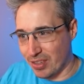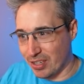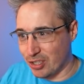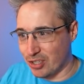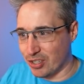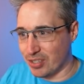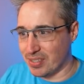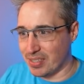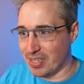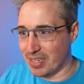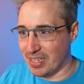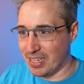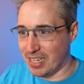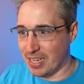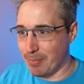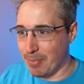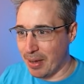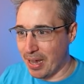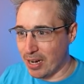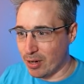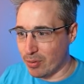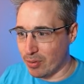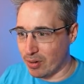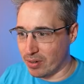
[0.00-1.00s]
than just setting a
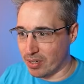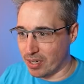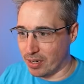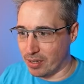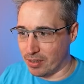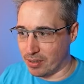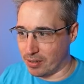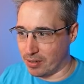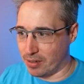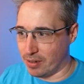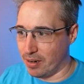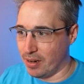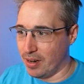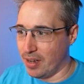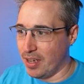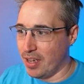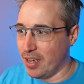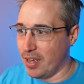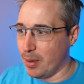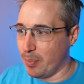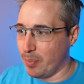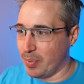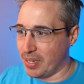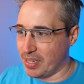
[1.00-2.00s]
background color.
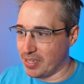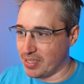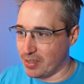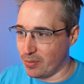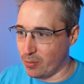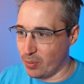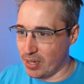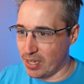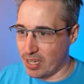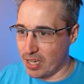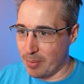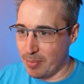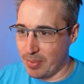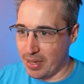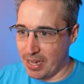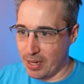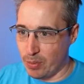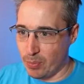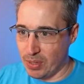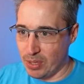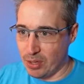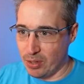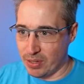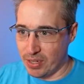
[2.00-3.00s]
Because if we come
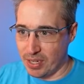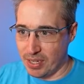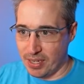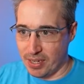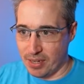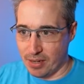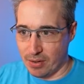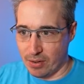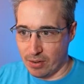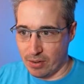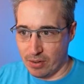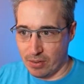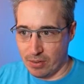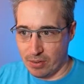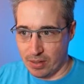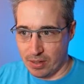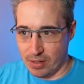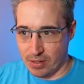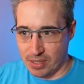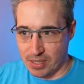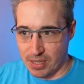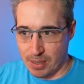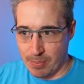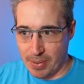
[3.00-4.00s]
and we look in here,
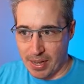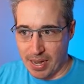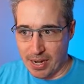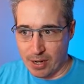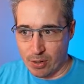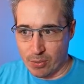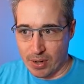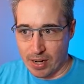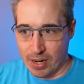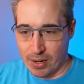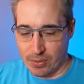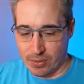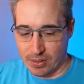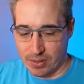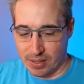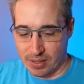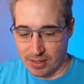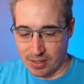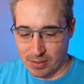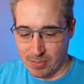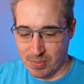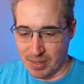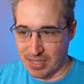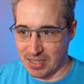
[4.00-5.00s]
there's the background.
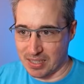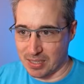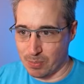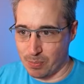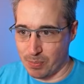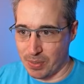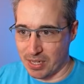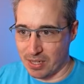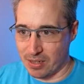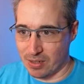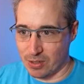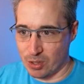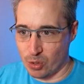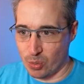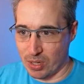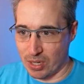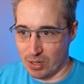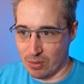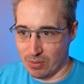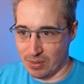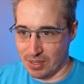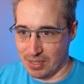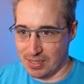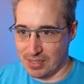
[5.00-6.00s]
Let's make this bigger so we
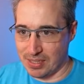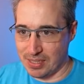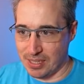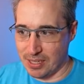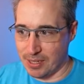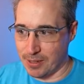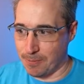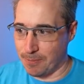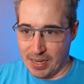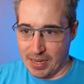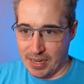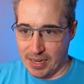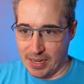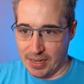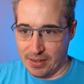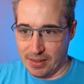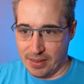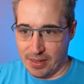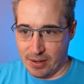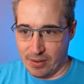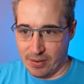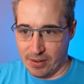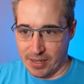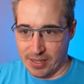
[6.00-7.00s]
can really see it.
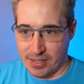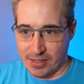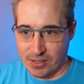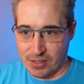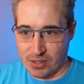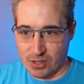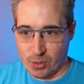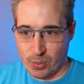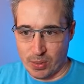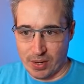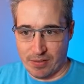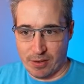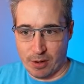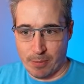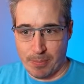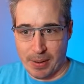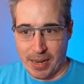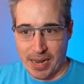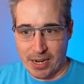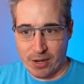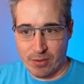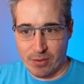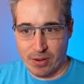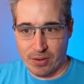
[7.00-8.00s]
And there it is. So we have our
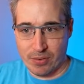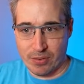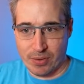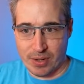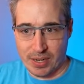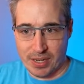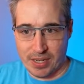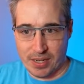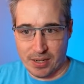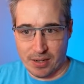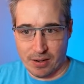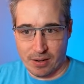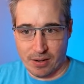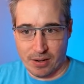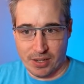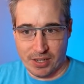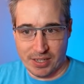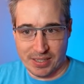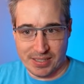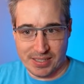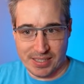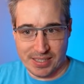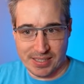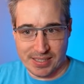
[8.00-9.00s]
background right here. You
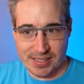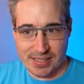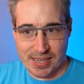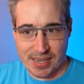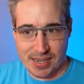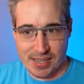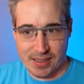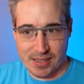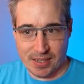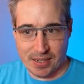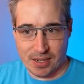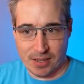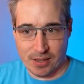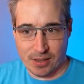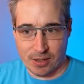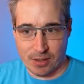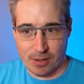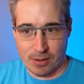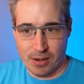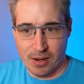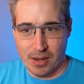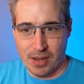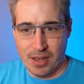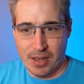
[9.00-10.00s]
can see it's setting the
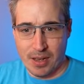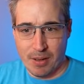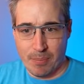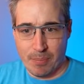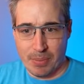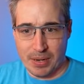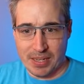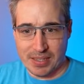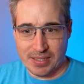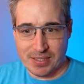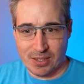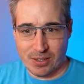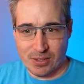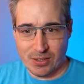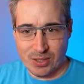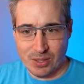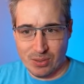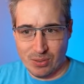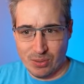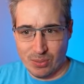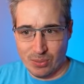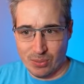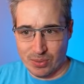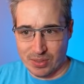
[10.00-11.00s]
color, but it's
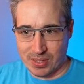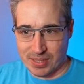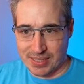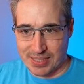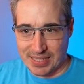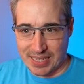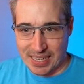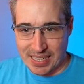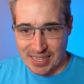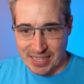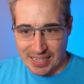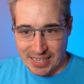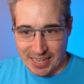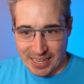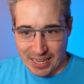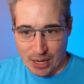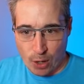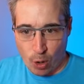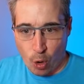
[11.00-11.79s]
also setting a